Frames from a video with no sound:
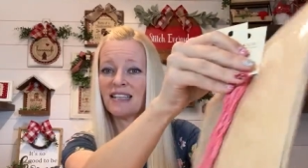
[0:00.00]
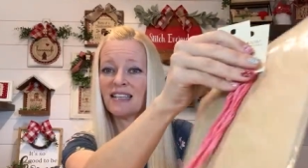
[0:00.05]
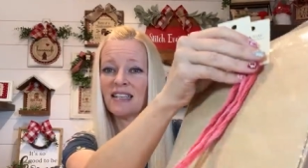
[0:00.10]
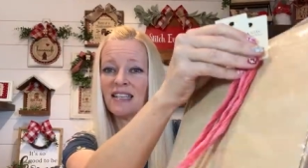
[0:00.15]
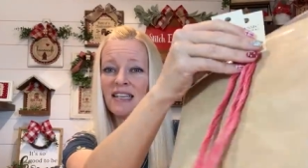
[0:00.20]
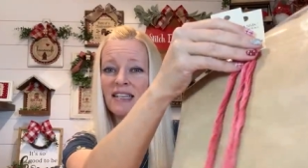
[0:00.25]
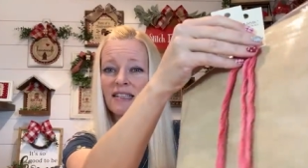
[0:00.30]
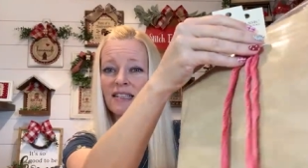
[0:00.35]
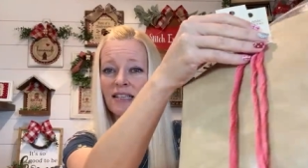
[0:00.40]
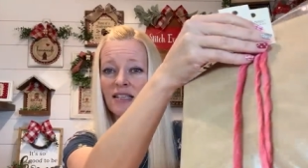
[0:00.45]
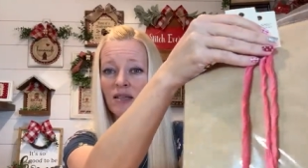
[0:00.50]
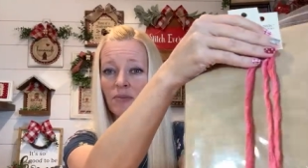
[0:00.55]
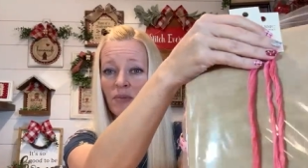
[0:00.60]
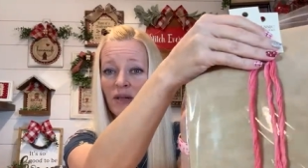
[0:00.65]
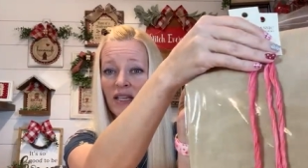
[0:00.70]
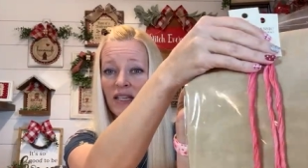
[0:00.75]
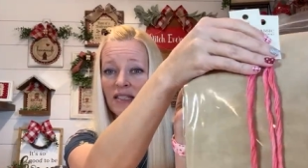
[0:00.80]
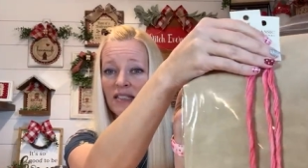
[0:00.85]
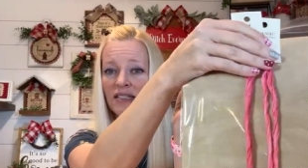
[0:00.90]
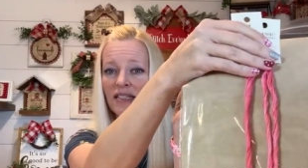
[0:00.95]
think that the
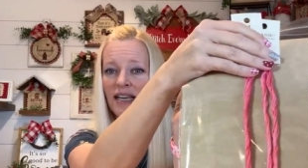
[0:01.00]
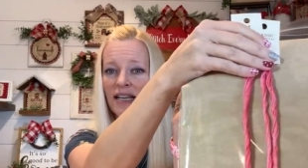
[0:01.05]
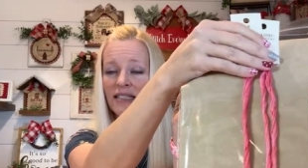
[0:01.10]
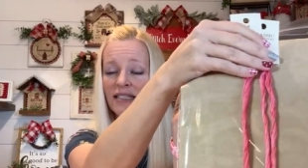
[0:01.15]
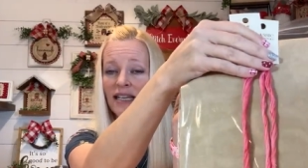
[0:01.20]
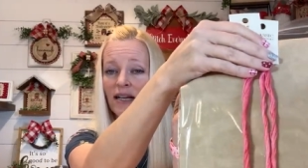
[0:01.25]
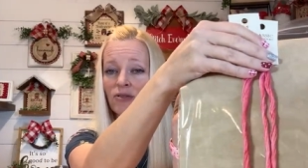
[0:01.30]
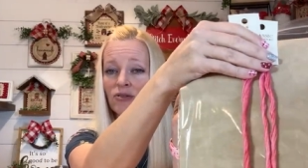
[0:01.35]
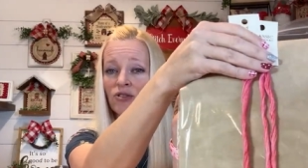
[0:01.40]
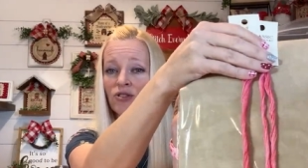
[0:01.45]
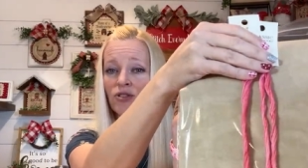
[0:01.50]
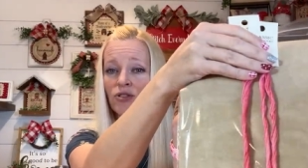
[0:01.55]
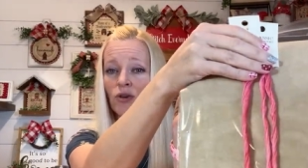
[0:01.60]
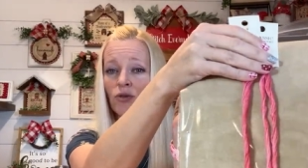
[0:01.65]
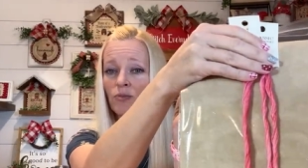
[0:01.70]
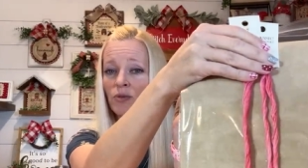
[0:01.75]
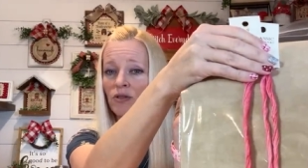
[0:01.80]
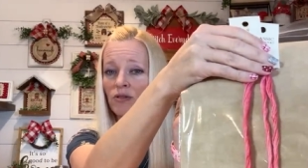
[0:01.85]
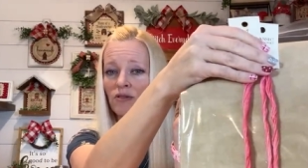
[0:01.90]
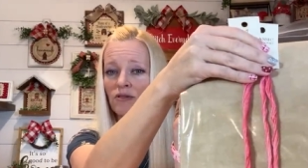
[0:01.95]
pink stands out so
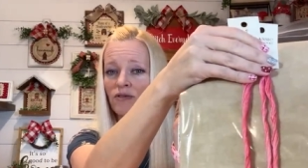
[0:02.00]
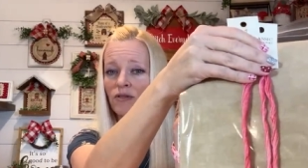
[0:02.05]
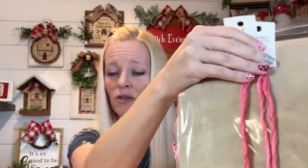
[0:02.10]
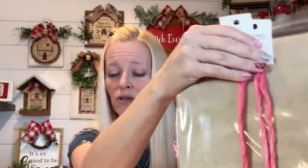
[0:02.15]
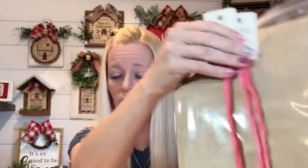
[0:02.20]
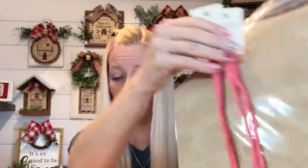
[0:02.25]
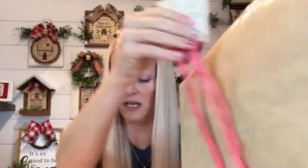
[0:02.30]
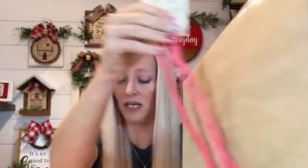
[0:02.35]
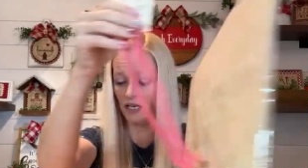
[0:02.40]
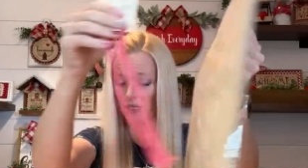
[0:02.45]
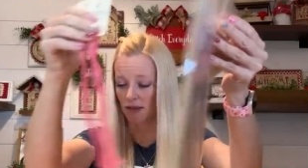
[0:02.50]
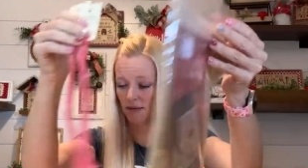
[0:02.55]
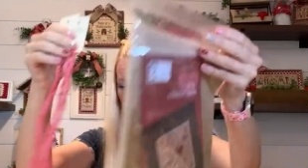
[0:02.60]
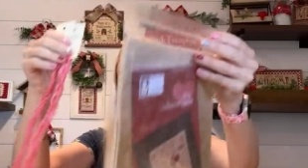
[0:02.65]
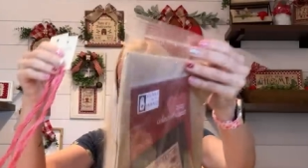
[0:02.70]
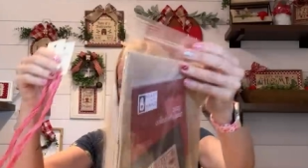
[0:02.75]
beautiful on it.